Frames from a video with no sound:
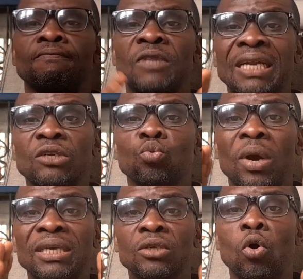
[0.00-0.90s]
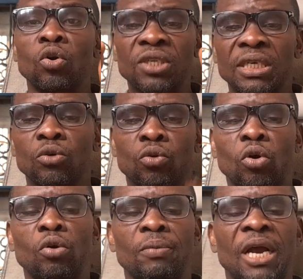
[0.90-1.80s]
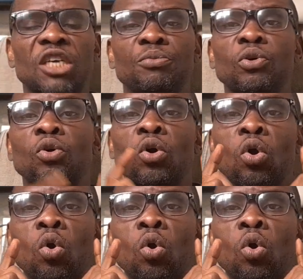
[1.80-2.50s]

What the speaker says: That is why it's called single column cash book.